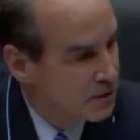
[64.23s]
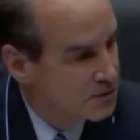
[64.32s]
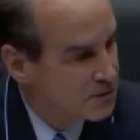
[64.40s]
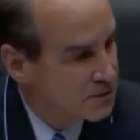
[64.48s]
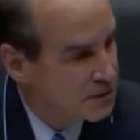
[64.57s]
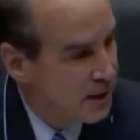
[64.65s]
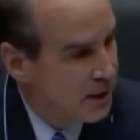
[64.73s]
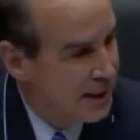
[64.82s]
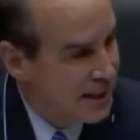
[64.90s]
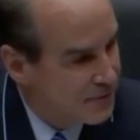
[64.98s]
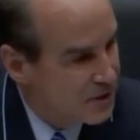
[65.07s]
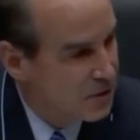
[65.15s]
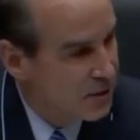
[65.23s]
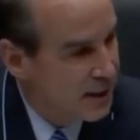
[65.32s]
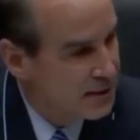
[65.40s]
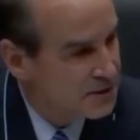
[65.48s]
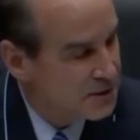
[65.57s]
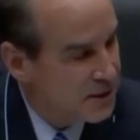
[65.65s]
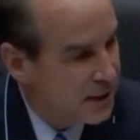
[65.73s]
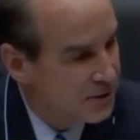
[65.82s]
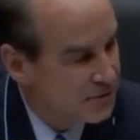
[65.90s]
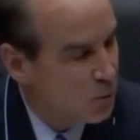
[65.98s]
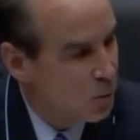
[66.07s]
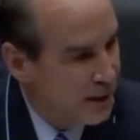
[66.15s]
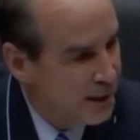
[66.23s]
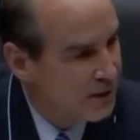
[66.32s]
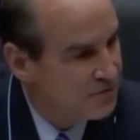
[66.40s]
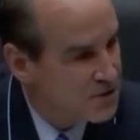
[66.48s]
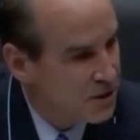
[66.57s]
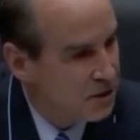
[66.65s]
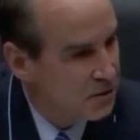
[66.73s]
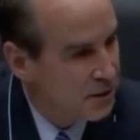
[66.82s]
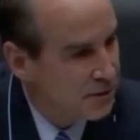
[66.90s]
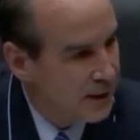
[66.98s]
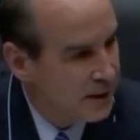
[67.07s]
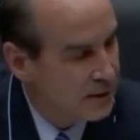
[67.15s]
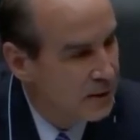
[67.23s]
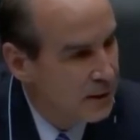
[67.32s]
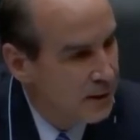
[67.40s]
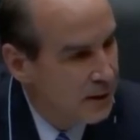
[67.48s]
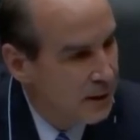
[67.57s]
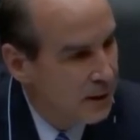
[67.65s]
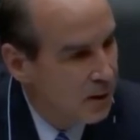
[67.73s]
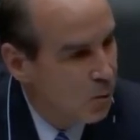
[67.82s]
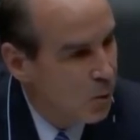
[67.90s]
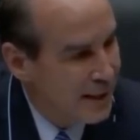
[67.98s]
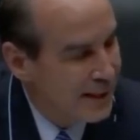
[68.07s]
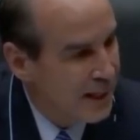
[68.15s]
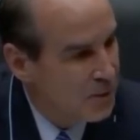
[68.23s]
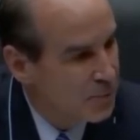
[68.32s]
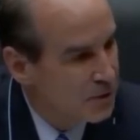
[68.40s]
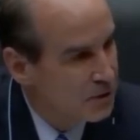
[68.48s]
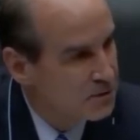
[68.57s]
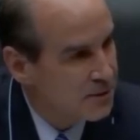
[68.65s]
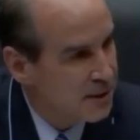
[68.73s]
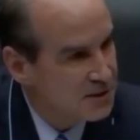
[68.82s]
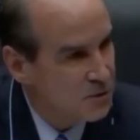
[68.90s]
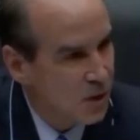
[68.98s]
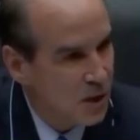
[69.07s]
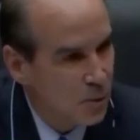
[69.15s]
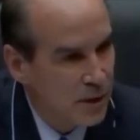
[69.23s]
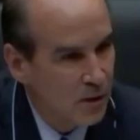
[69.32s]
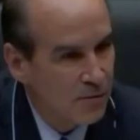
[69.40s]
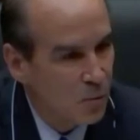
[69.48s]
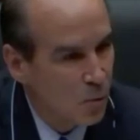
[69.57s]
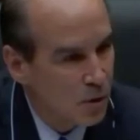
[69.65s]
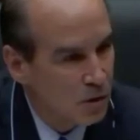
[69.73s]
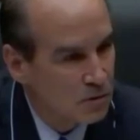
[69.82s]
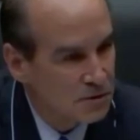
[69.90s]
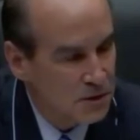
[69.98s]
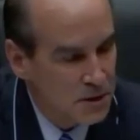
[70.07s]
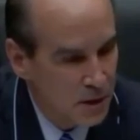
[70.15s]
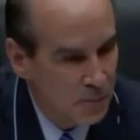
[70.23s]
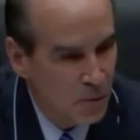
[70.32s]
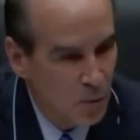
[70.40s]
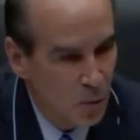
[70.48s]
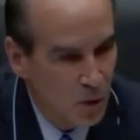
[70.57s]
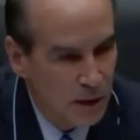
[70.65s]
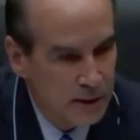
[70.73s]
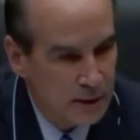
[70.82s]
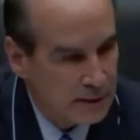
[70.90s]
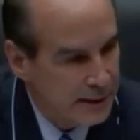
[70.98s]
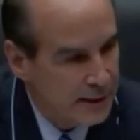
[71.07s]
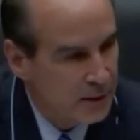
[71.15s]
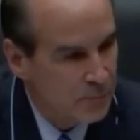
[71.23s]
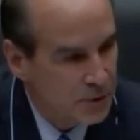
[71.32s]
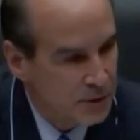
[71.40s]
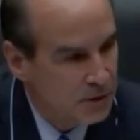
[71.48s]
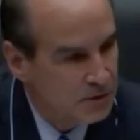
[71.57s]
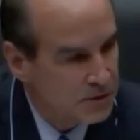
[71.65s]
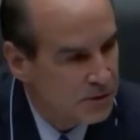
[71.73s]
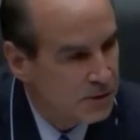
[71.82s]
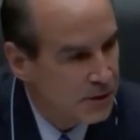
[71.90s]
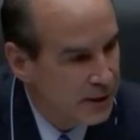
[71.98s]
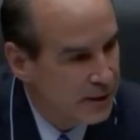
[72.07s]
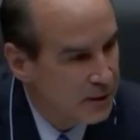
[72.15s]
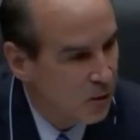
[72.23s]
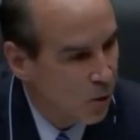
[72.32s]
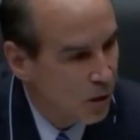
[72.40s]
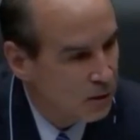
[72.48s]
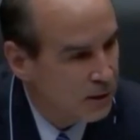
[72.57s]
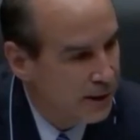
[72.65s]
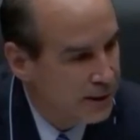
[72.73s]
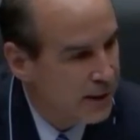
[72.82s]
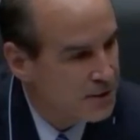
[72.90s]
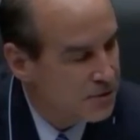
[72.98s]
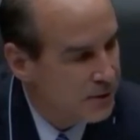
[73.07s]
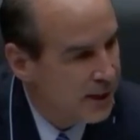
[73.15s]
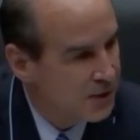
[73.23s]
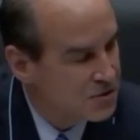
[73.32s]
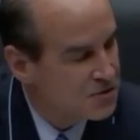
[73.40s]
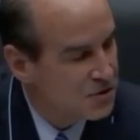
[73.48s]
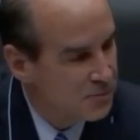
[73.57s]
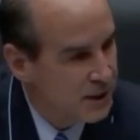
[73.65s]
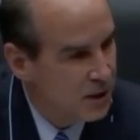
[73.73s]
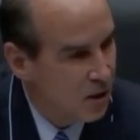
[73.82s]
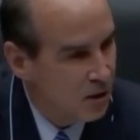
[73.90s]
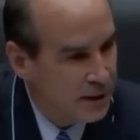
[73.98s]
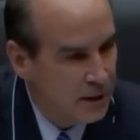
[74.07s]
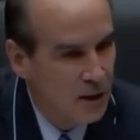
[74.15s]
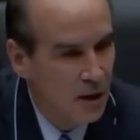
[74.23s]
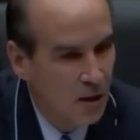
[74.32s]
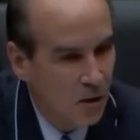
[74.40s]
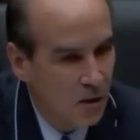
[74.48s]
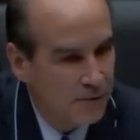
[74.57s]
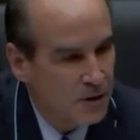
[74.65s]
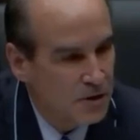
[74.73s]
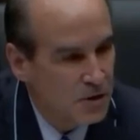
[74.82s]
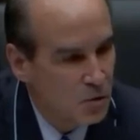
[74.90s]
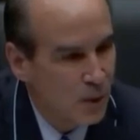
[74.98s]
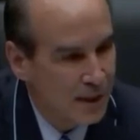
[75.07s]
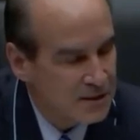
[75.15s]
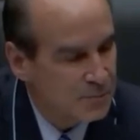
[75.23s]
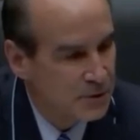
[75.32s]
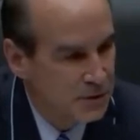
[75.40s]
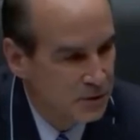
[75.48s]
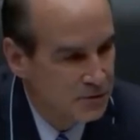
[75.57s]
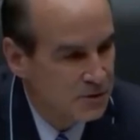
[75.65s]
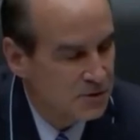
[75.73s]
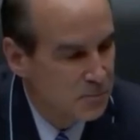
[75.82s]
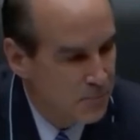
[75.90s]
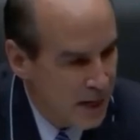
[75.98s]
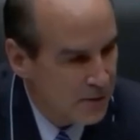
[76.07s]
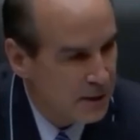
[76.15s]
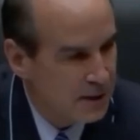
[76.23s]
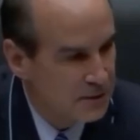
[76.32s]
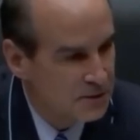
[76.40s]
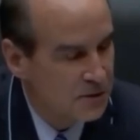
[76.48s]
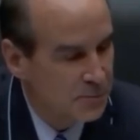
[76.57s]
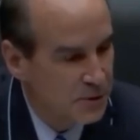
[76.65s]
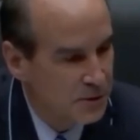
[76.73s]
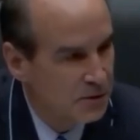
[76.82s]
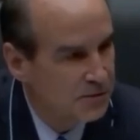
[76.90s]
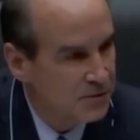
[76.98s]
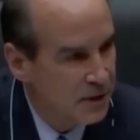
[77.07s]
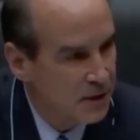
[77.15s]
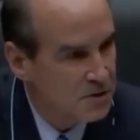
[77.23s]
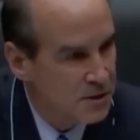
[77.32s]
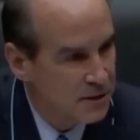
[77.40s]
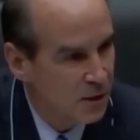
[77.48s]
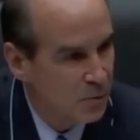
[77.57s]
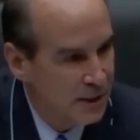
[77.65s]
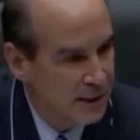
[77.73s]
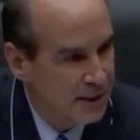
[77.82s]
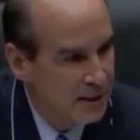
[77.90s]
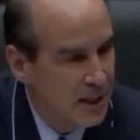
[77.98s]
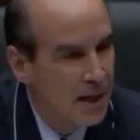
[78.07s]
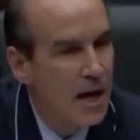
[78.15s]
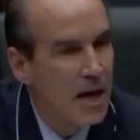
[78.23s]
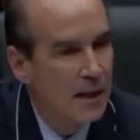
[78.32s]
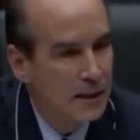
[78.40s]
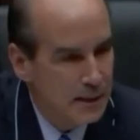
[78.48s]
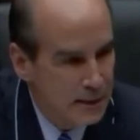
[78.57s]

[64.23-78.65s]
Producers in the United States. We have shown that we can produce. That's why we are the world's number one leading producer in oil and natural gas. You should be calling on the U.S. producers, Americans, to produce the energy that we need,